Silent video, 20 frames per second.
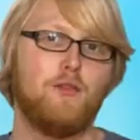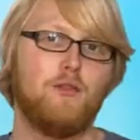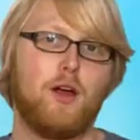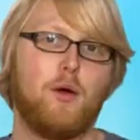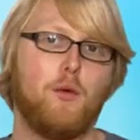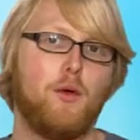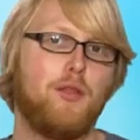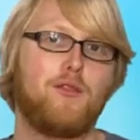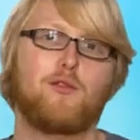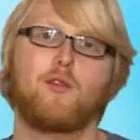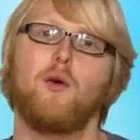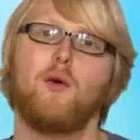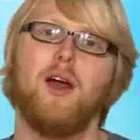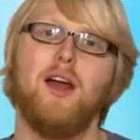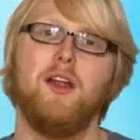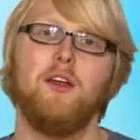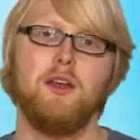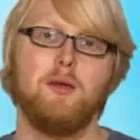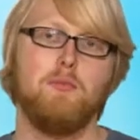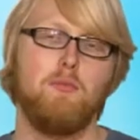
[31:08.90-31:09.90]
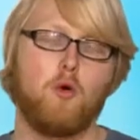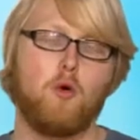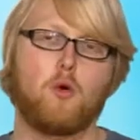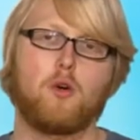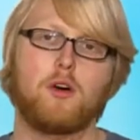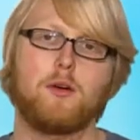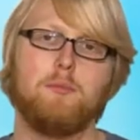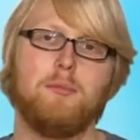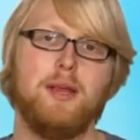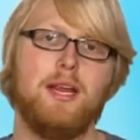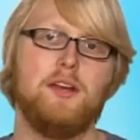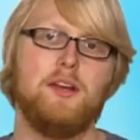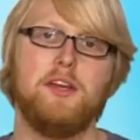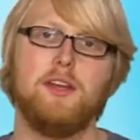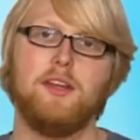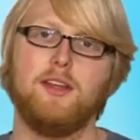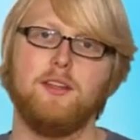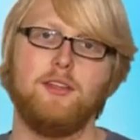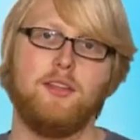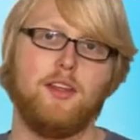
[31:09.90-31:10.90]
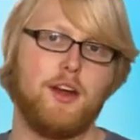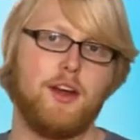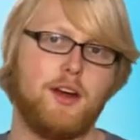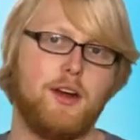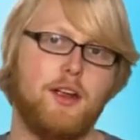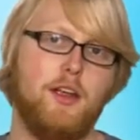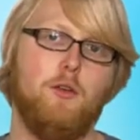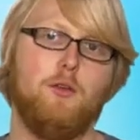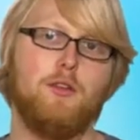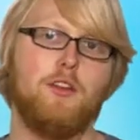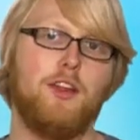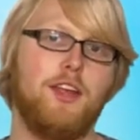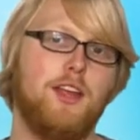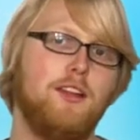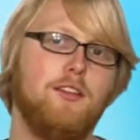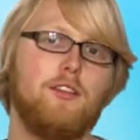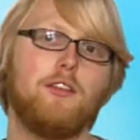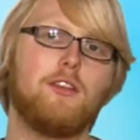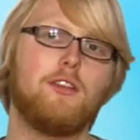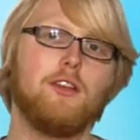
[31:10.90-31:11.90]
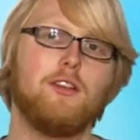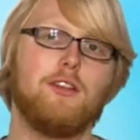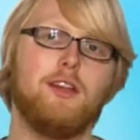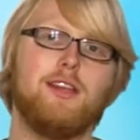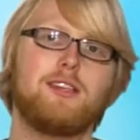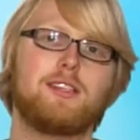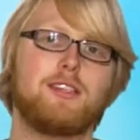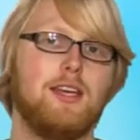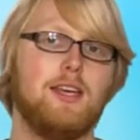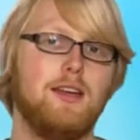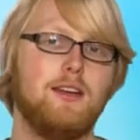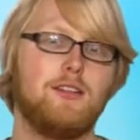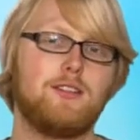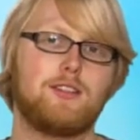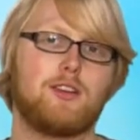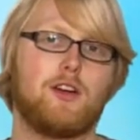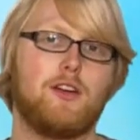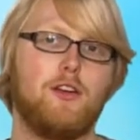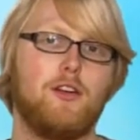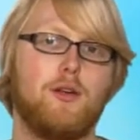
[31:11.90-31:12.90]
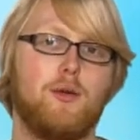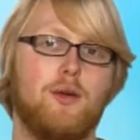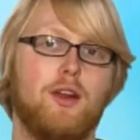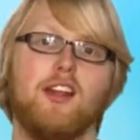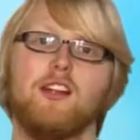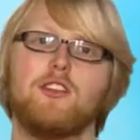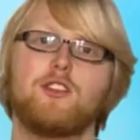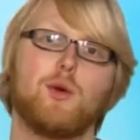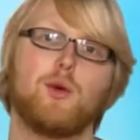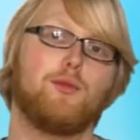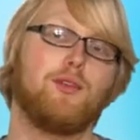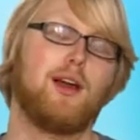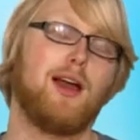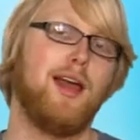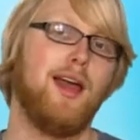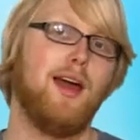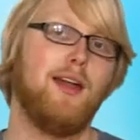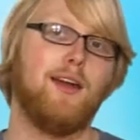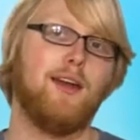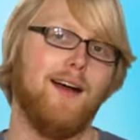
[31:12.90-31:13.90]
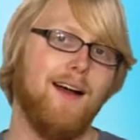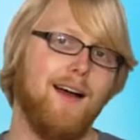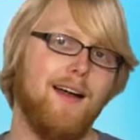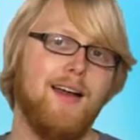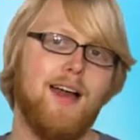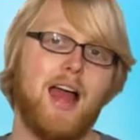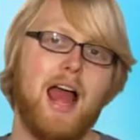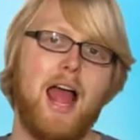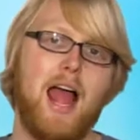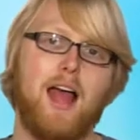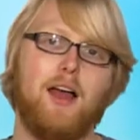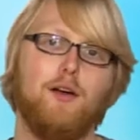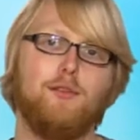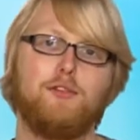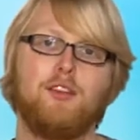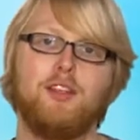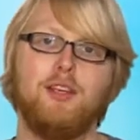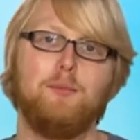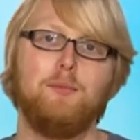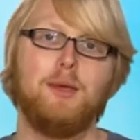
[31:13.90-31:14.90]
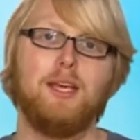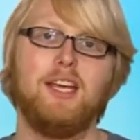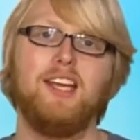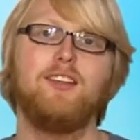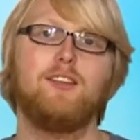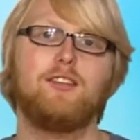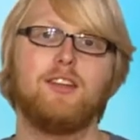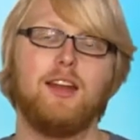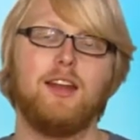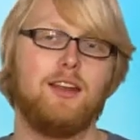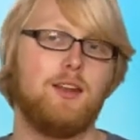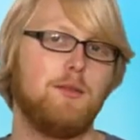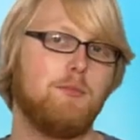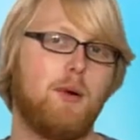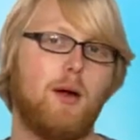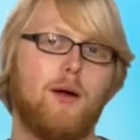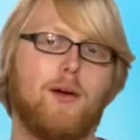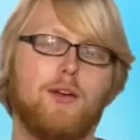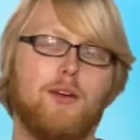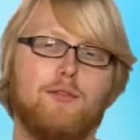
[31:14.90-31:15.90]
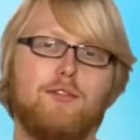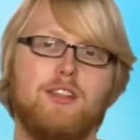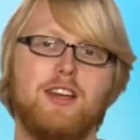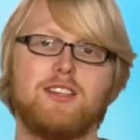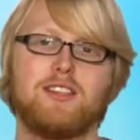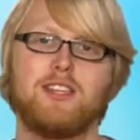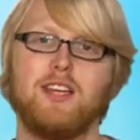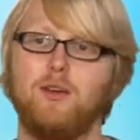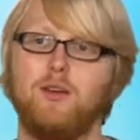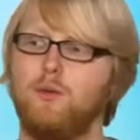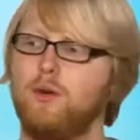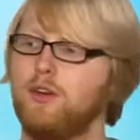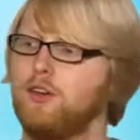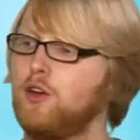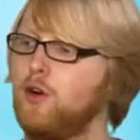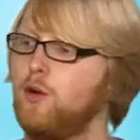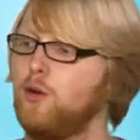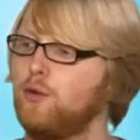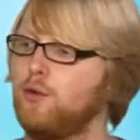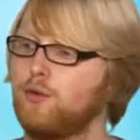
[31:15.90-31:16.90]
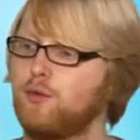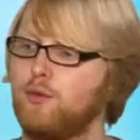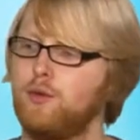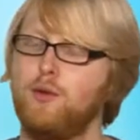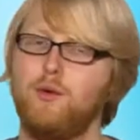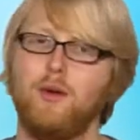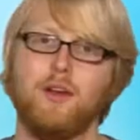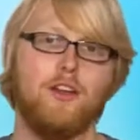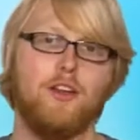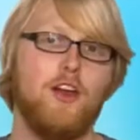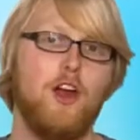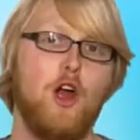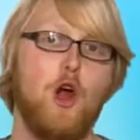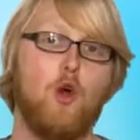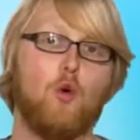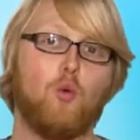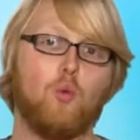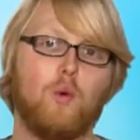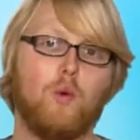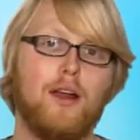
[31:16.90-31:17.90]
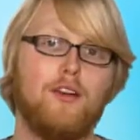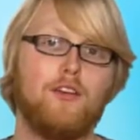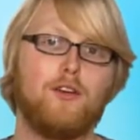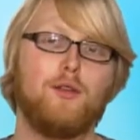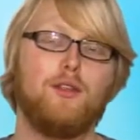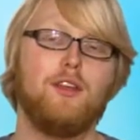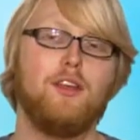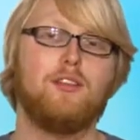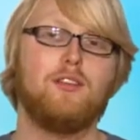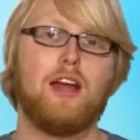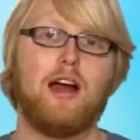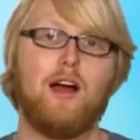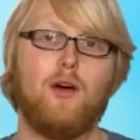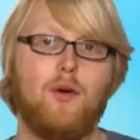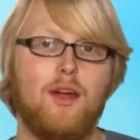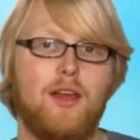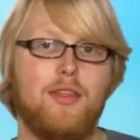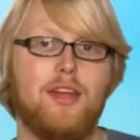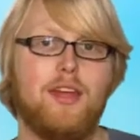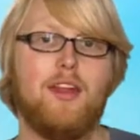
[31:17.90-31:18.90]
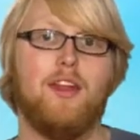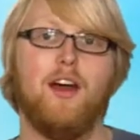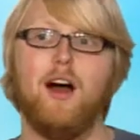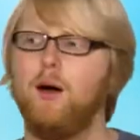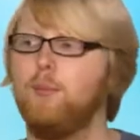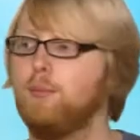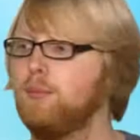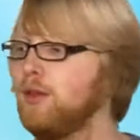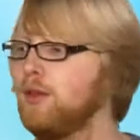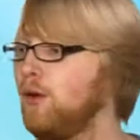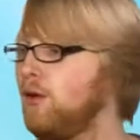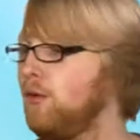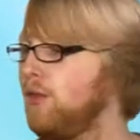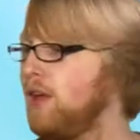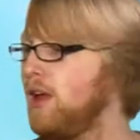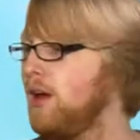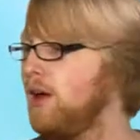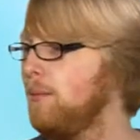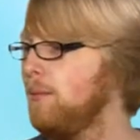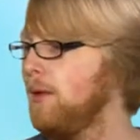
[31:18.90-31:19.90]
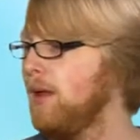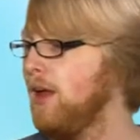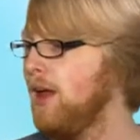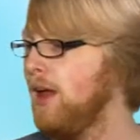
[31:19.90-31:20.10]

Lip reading: I would throw any more media in there, it would instantly see it and start doing it. So if I had a FTP setting part of this, it would go through and render these out and then upload them.